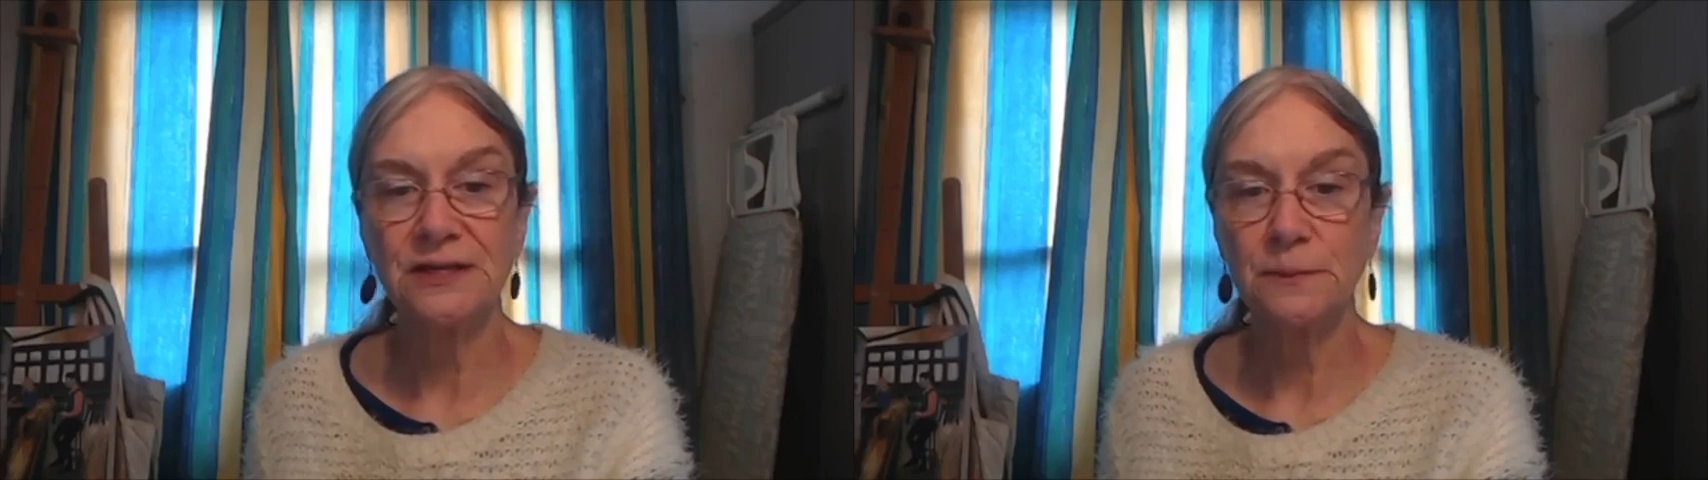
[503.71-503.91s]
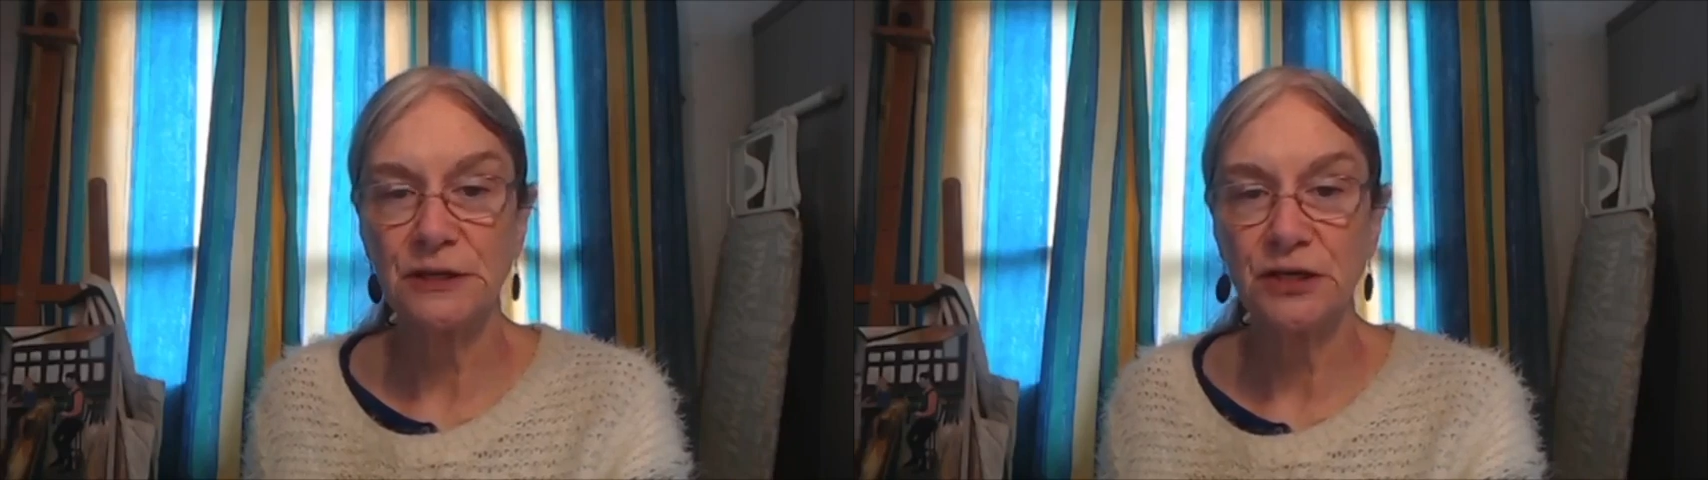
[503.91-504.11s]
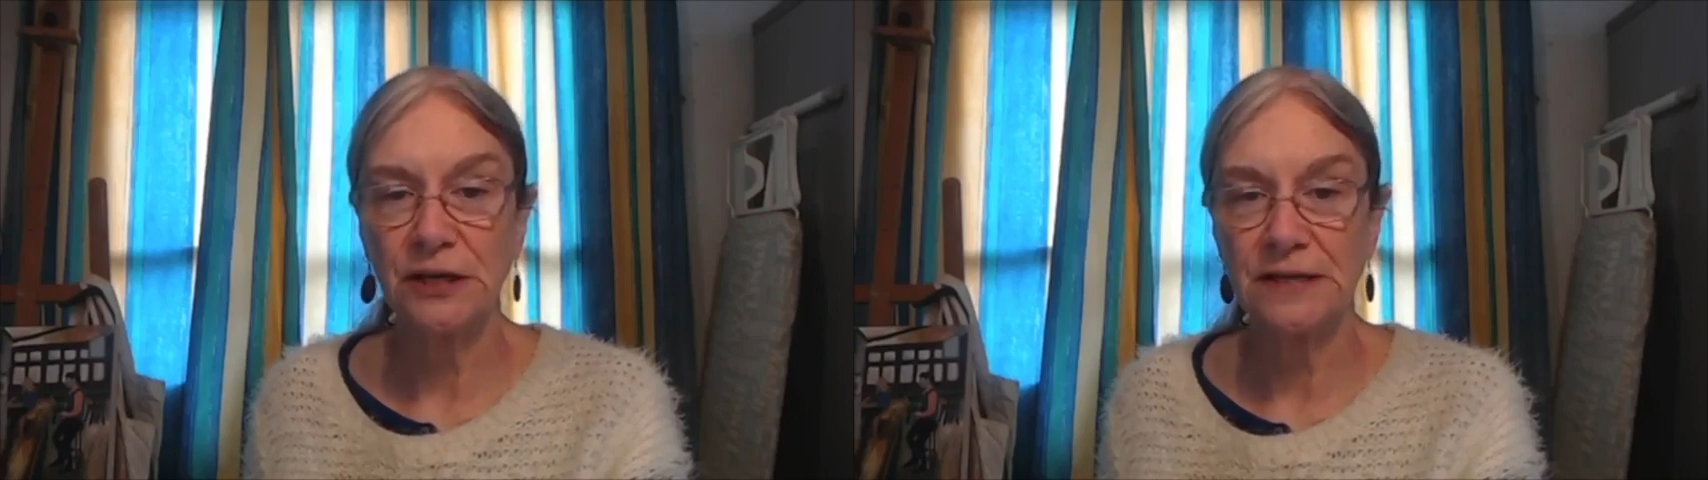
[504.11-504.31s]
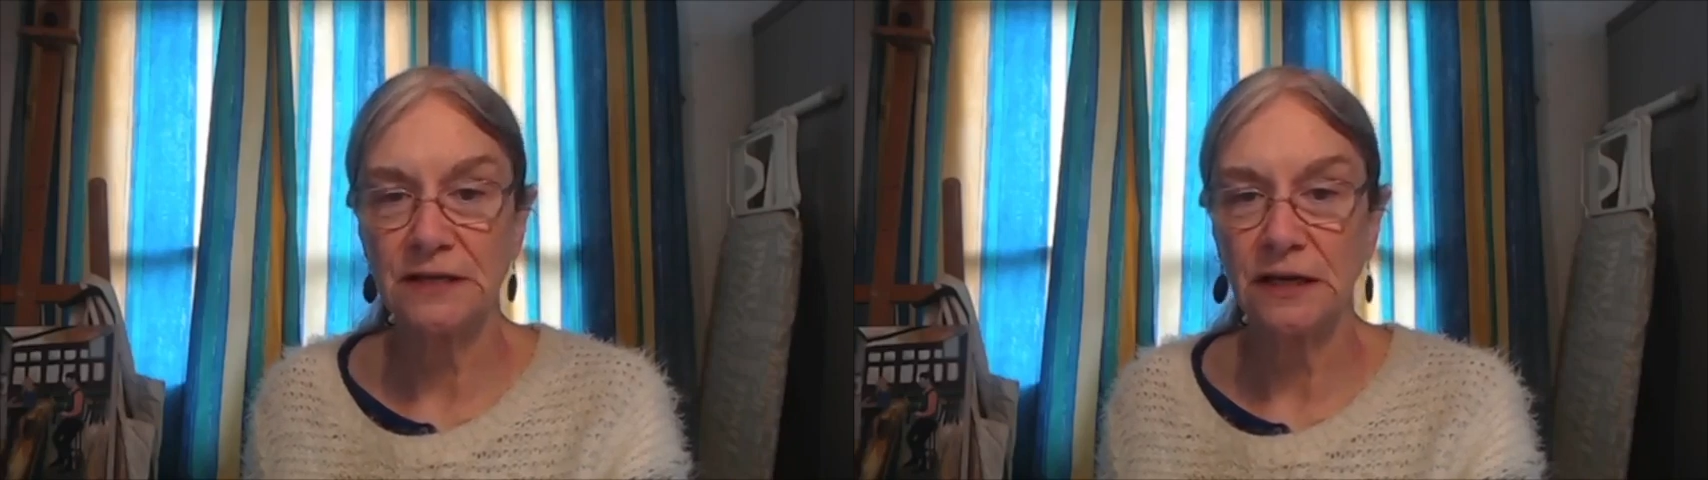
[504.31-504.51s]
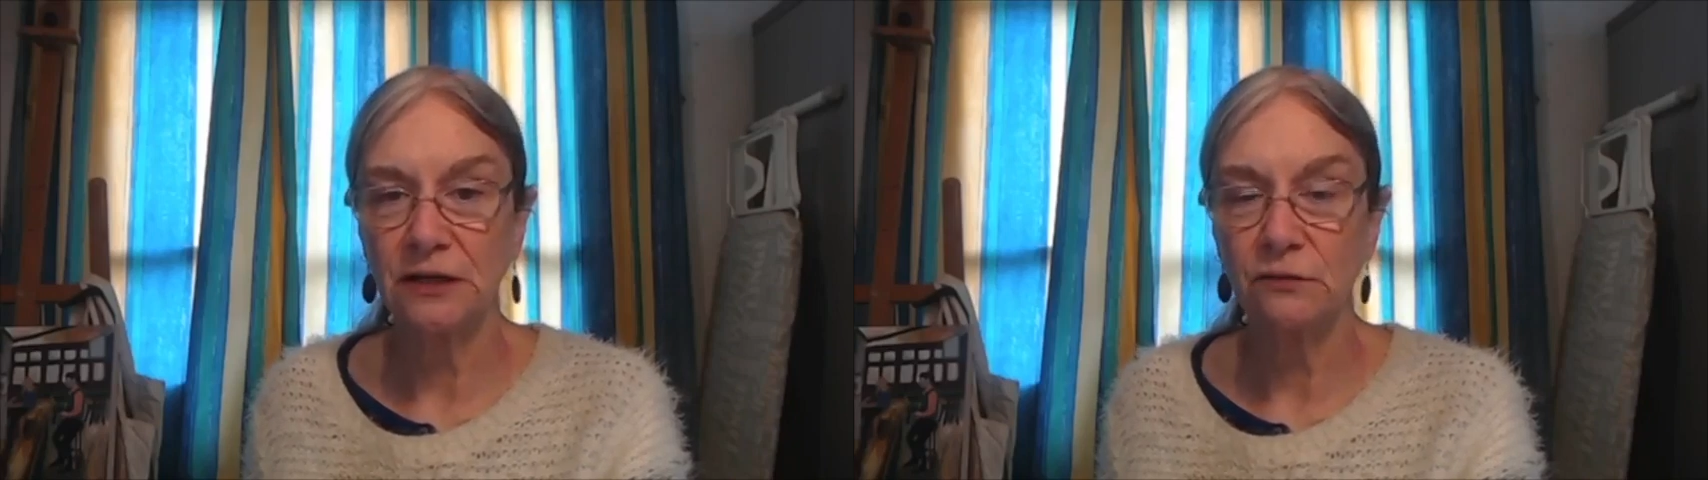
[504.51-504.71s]

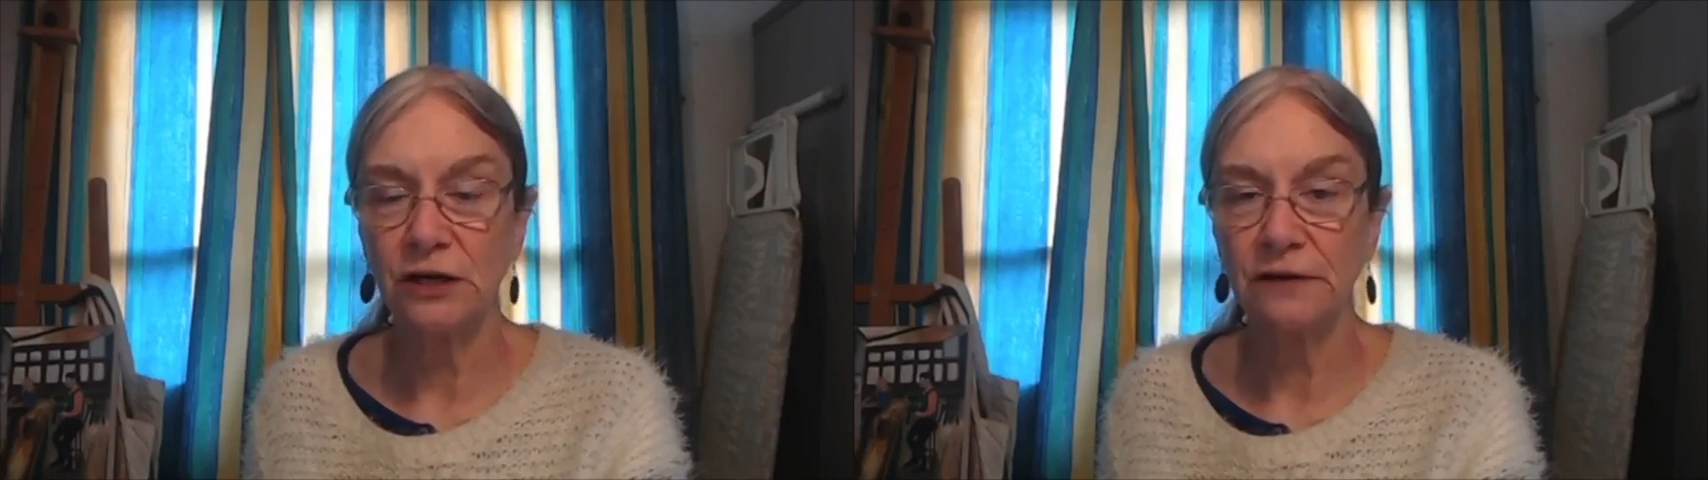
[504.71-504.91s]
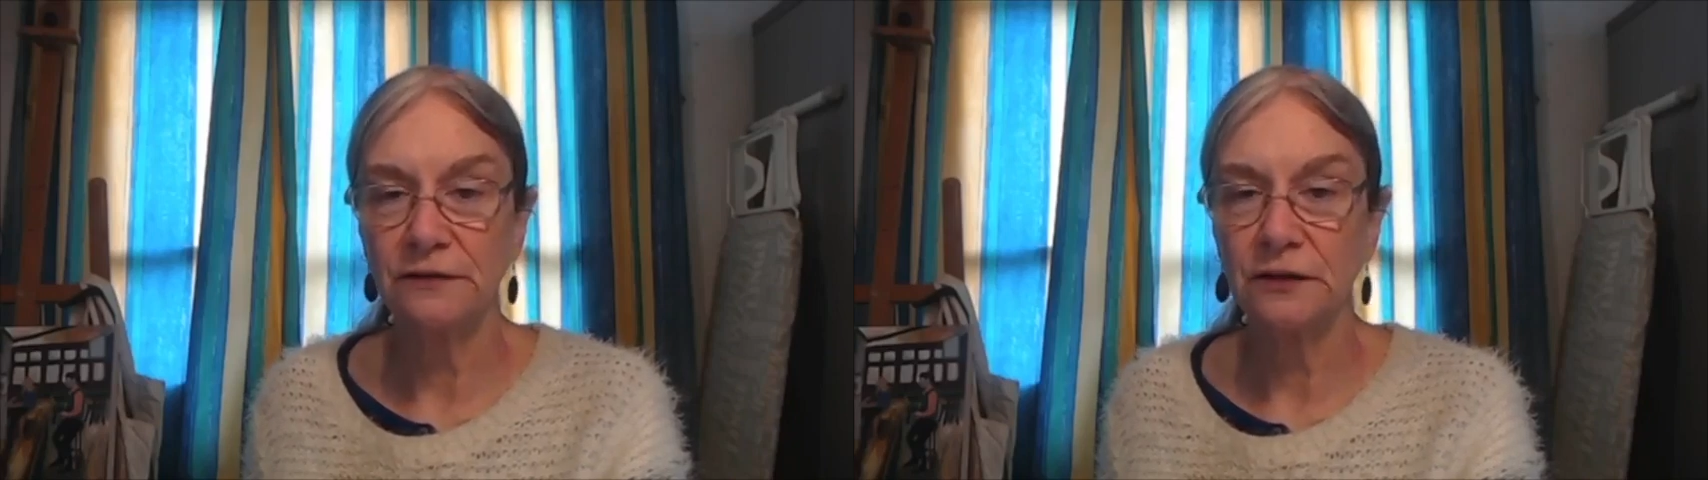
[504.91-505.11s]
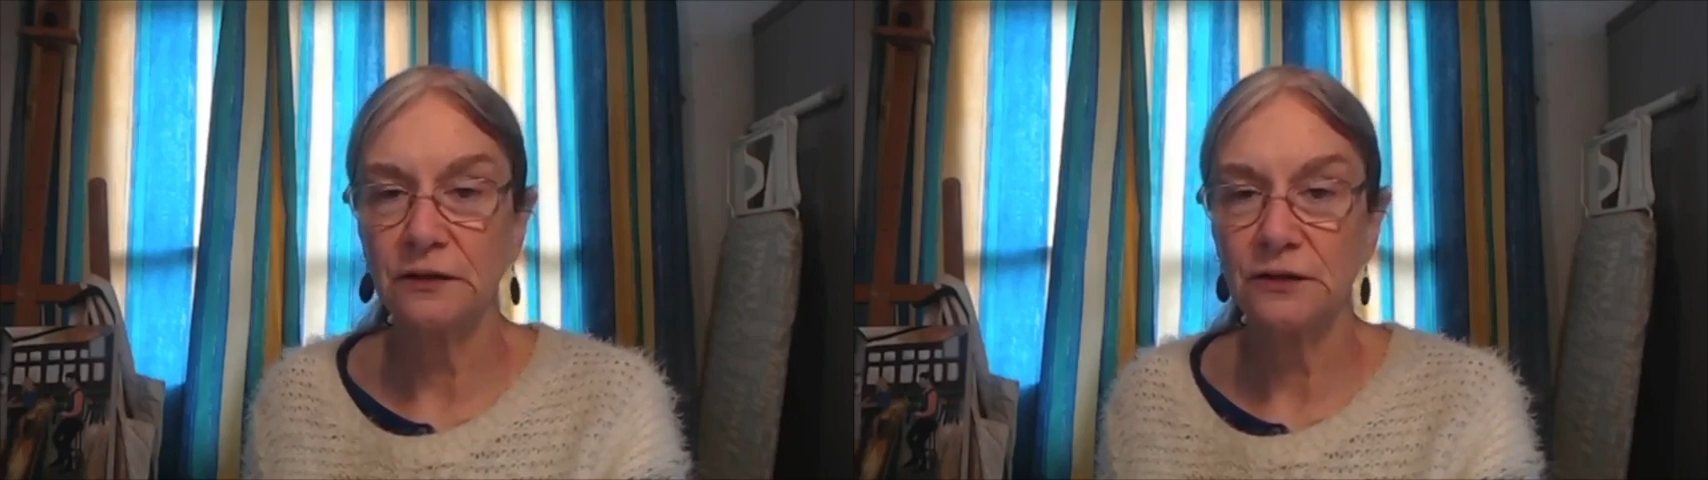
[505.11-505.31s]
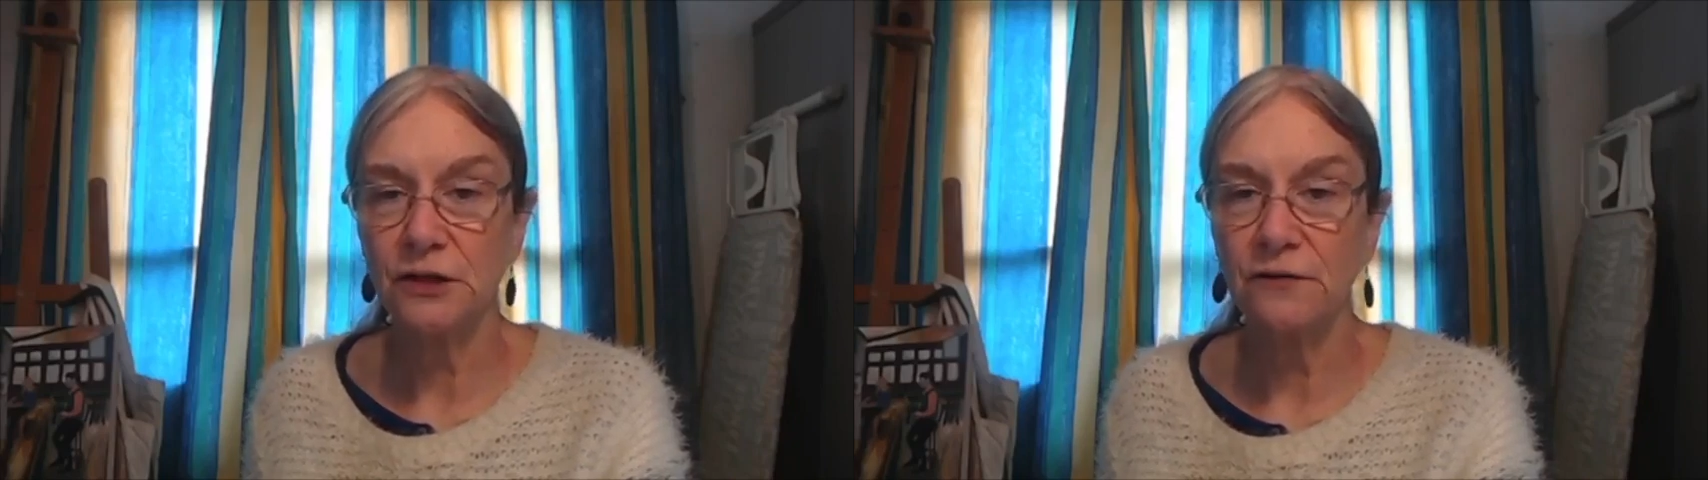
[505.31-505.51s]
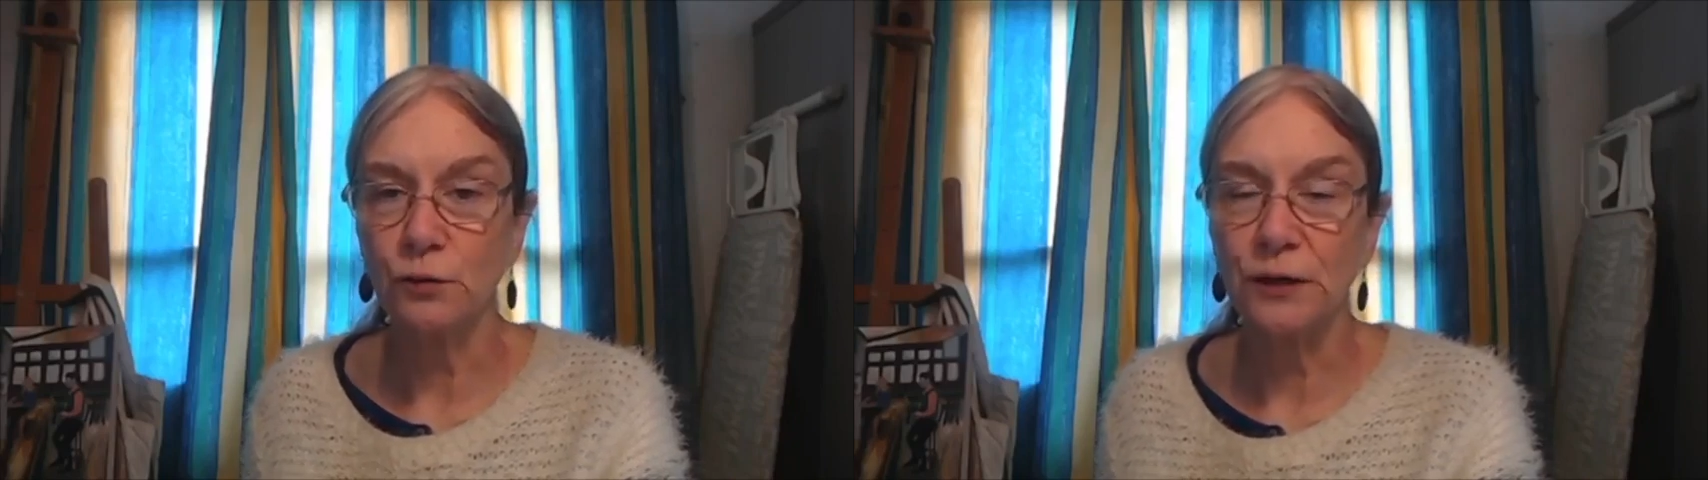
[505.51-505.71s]
specializing in the relevant
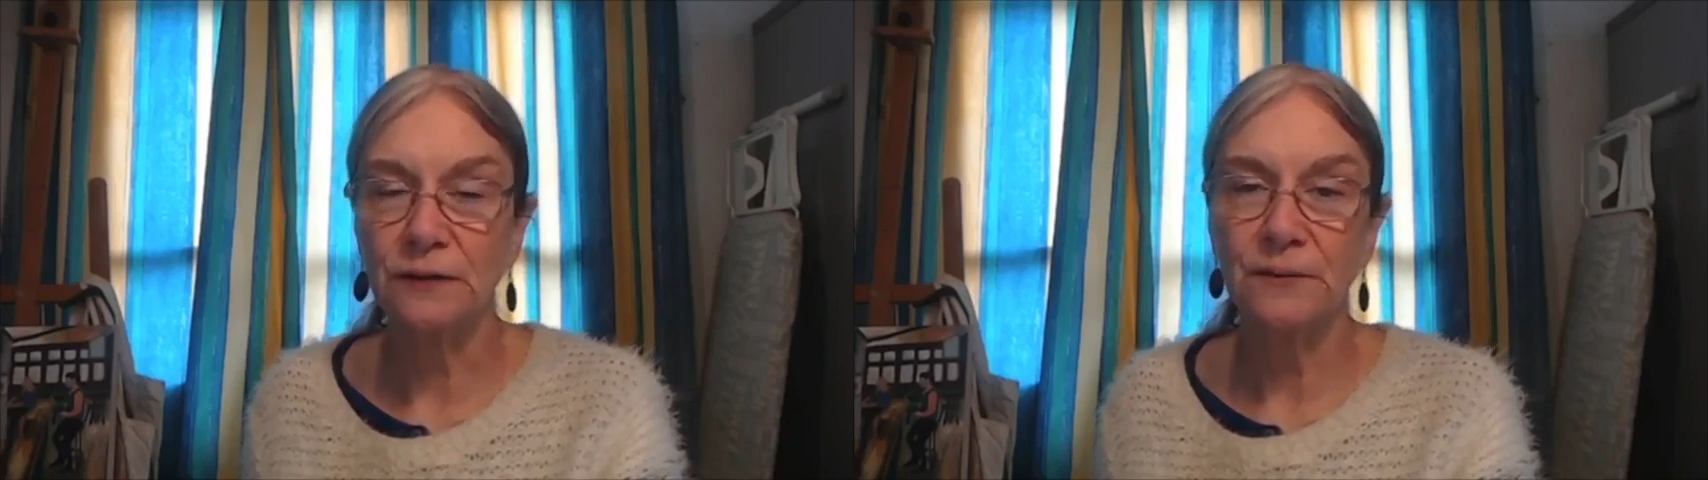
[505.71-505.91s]
software.